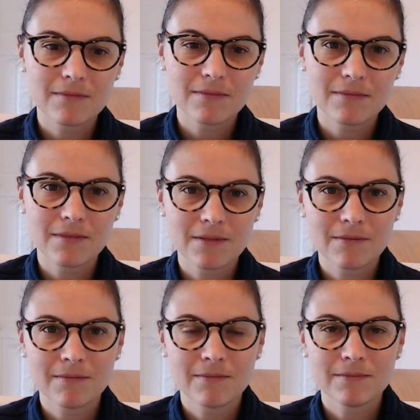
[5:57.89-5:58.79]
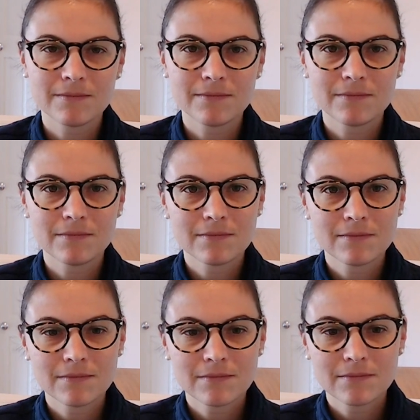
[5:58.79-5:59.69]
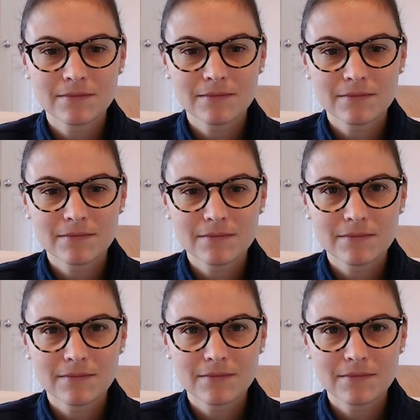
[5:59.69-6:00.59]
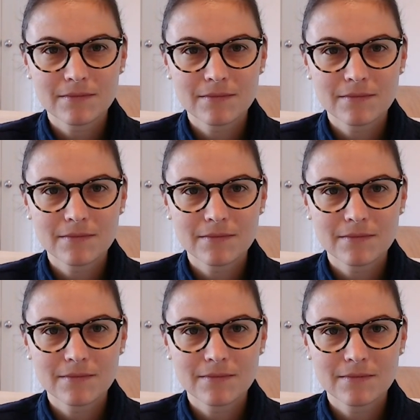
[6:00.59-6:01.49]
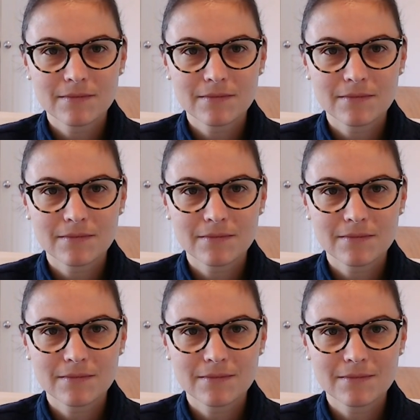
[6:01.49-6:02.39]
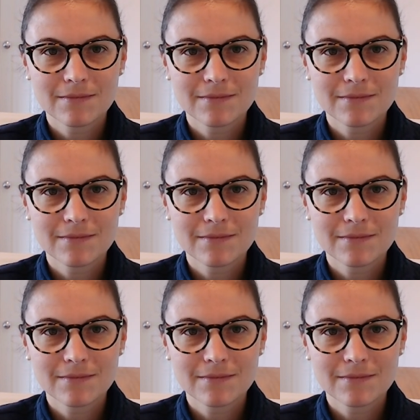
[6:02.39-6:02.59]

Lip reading: No words are spoken by the person on screen.